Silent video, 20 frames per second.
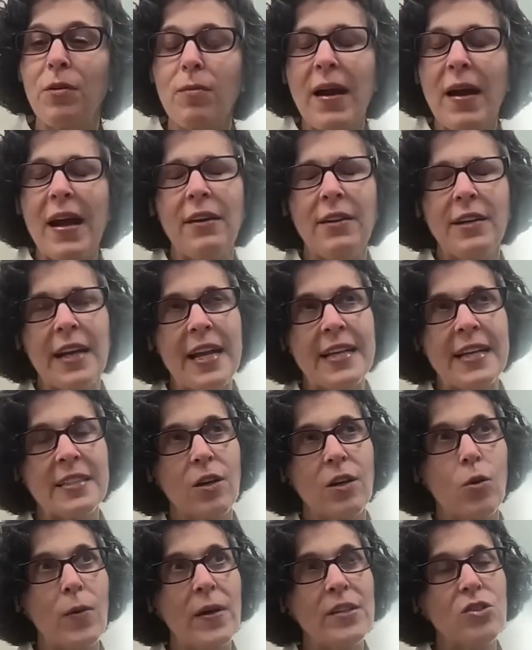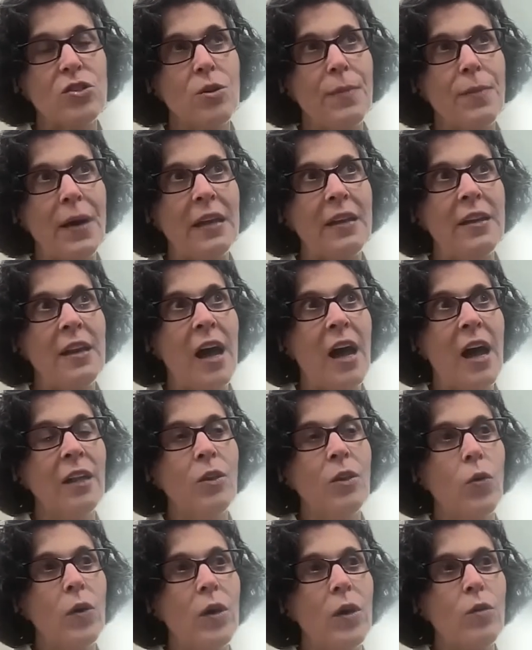it around and ask a question about
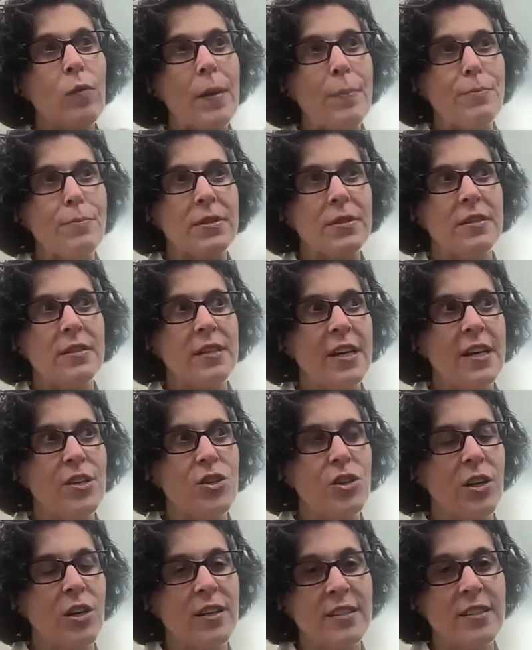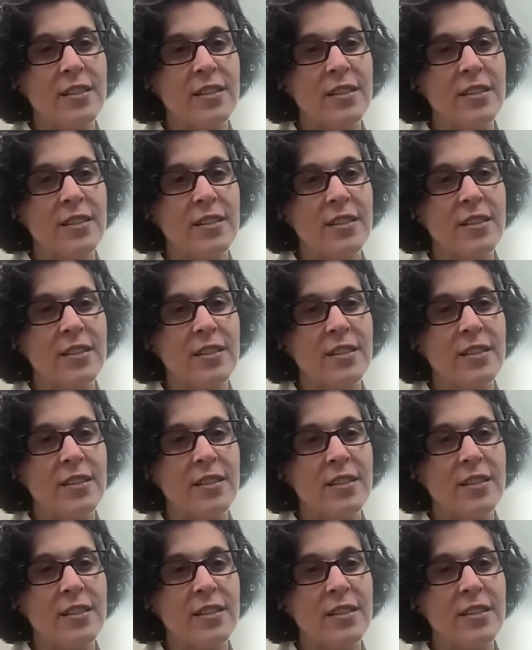non-lawyer representation,